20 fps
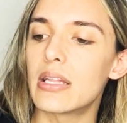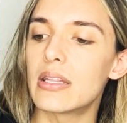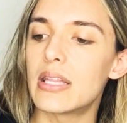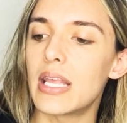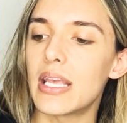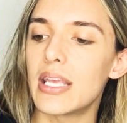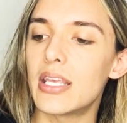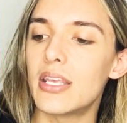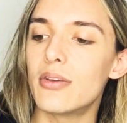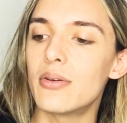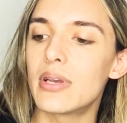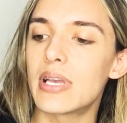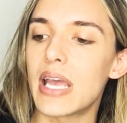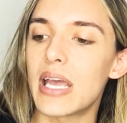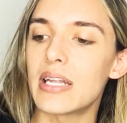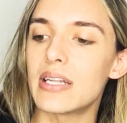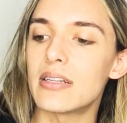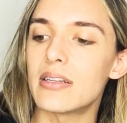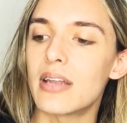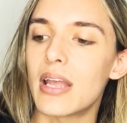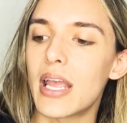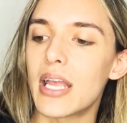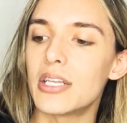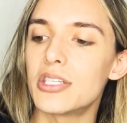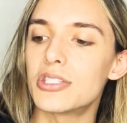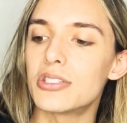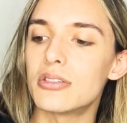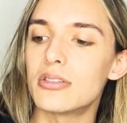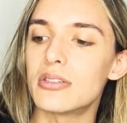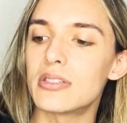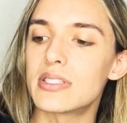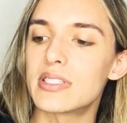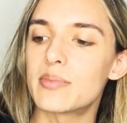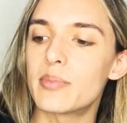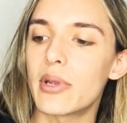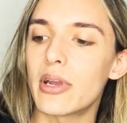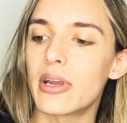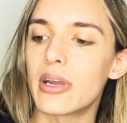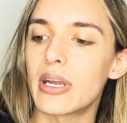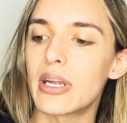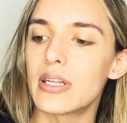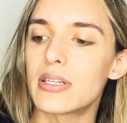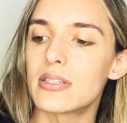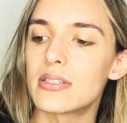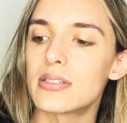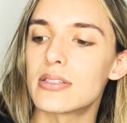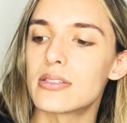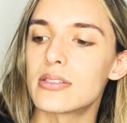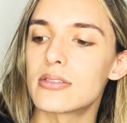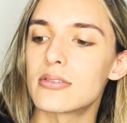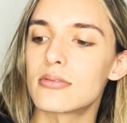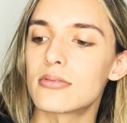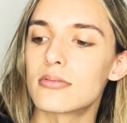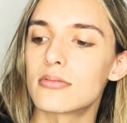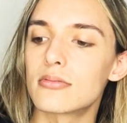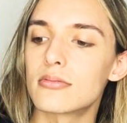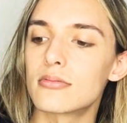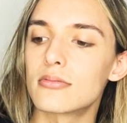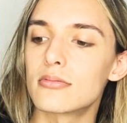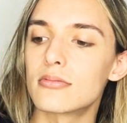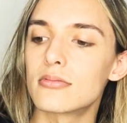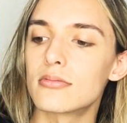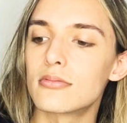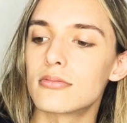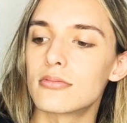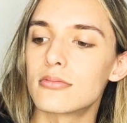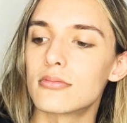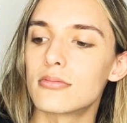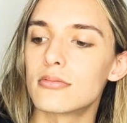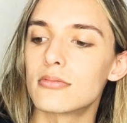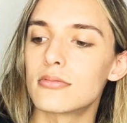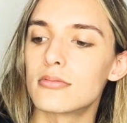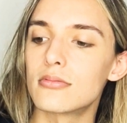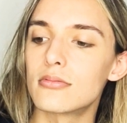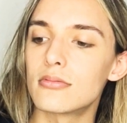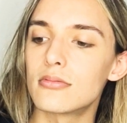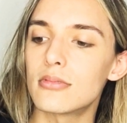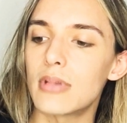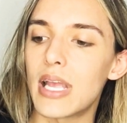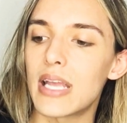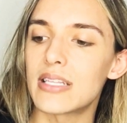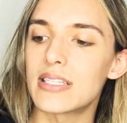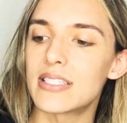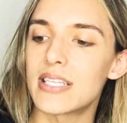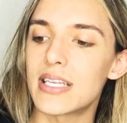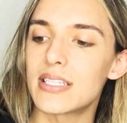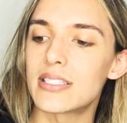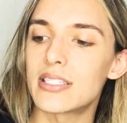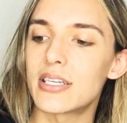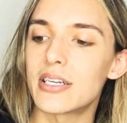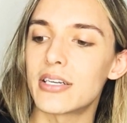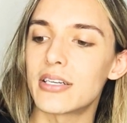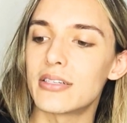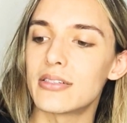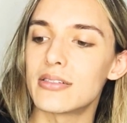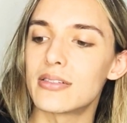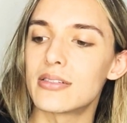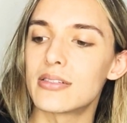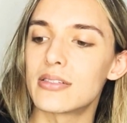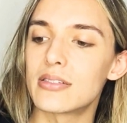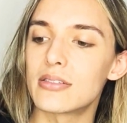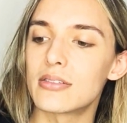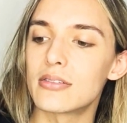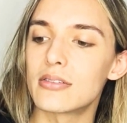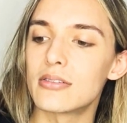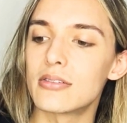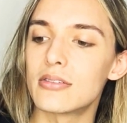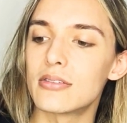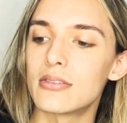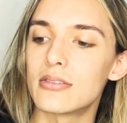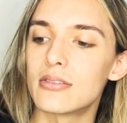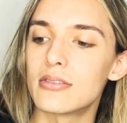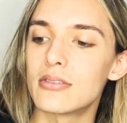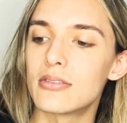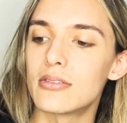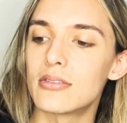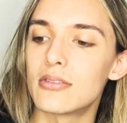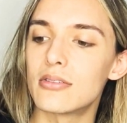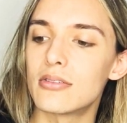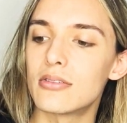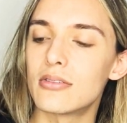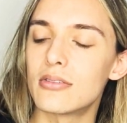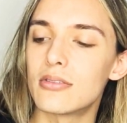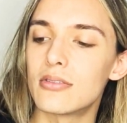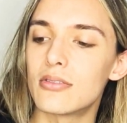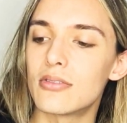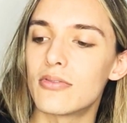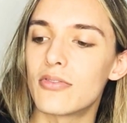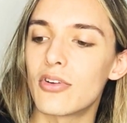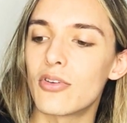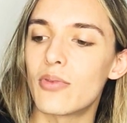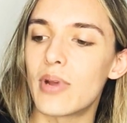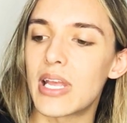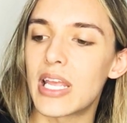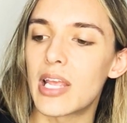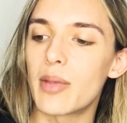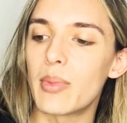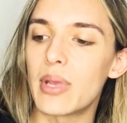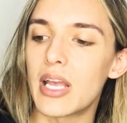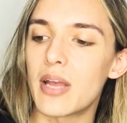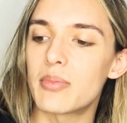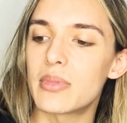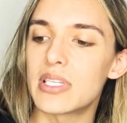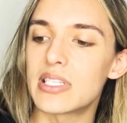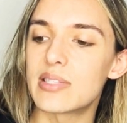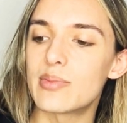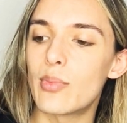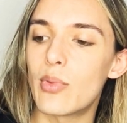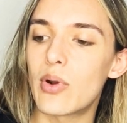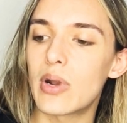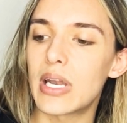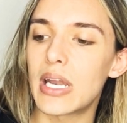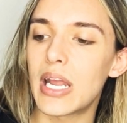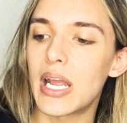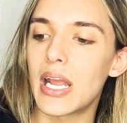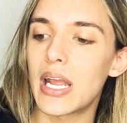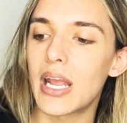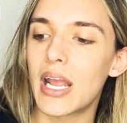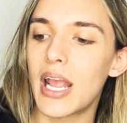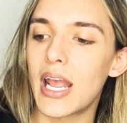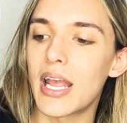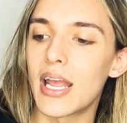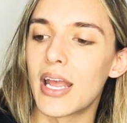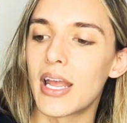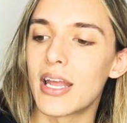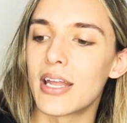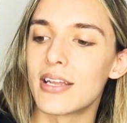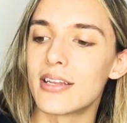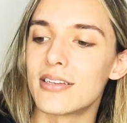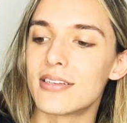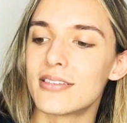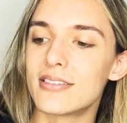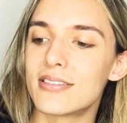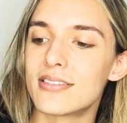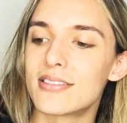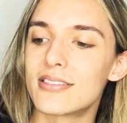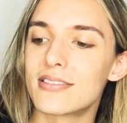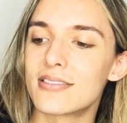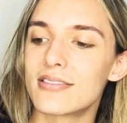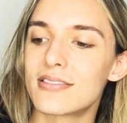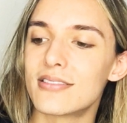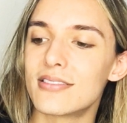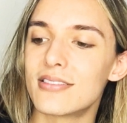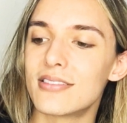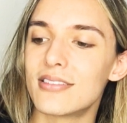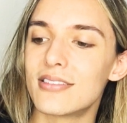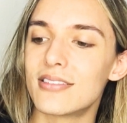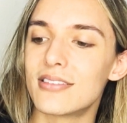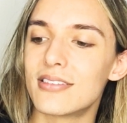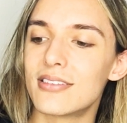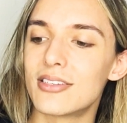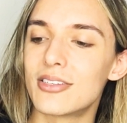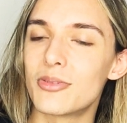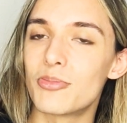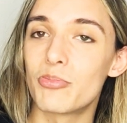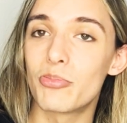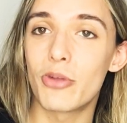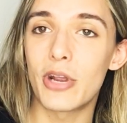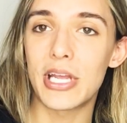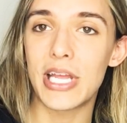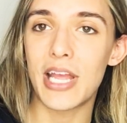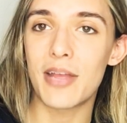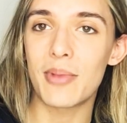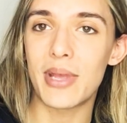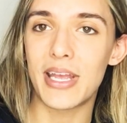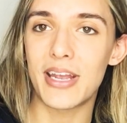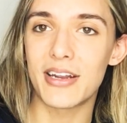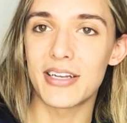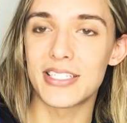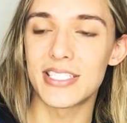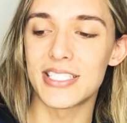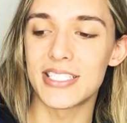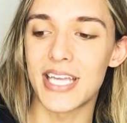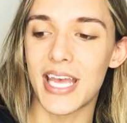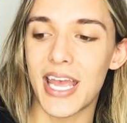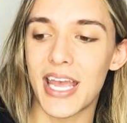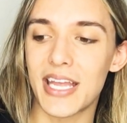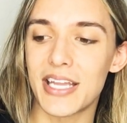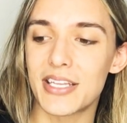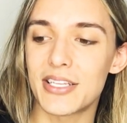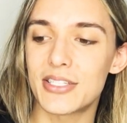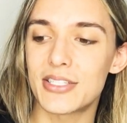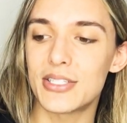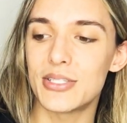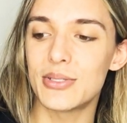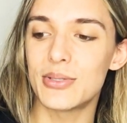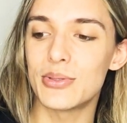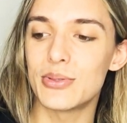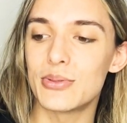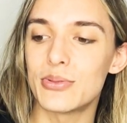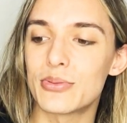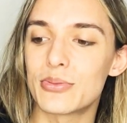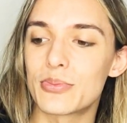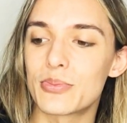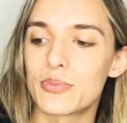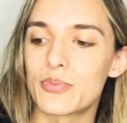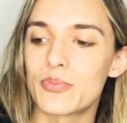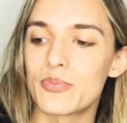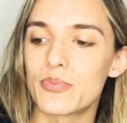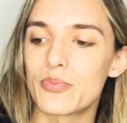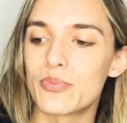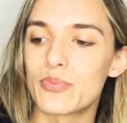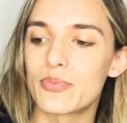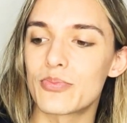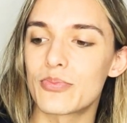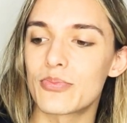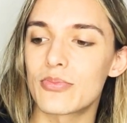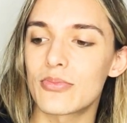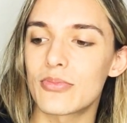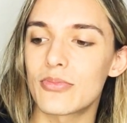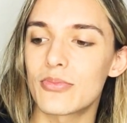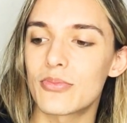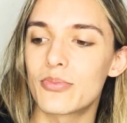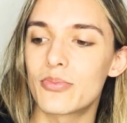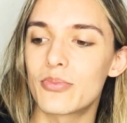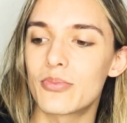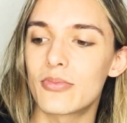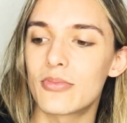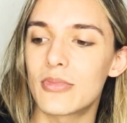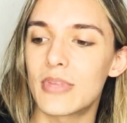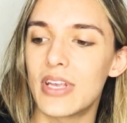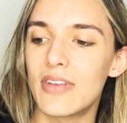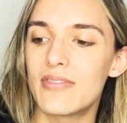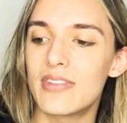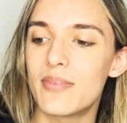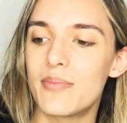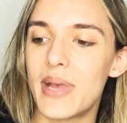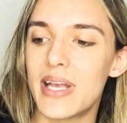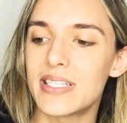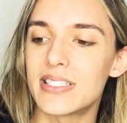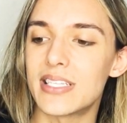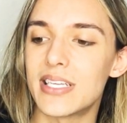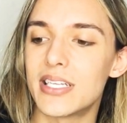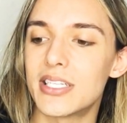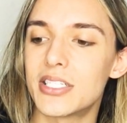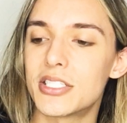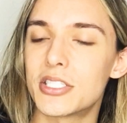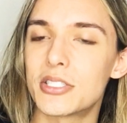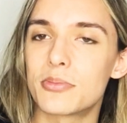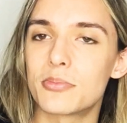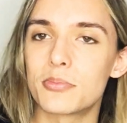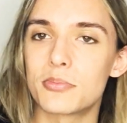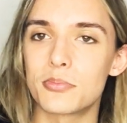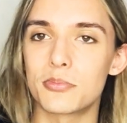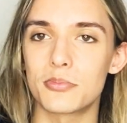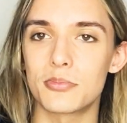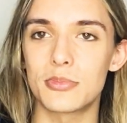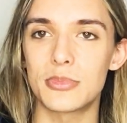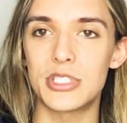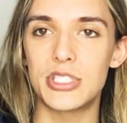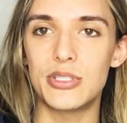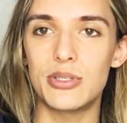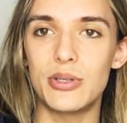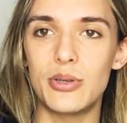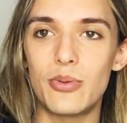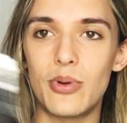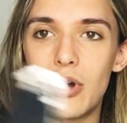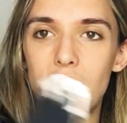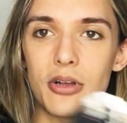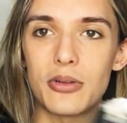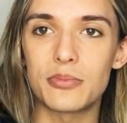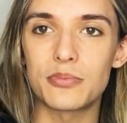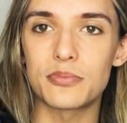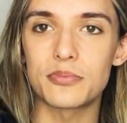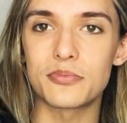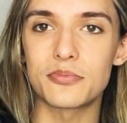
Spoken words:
Thank you again, angels, spirits, ancestors, for waking me up this morning and bringing me here today to give the message to you all.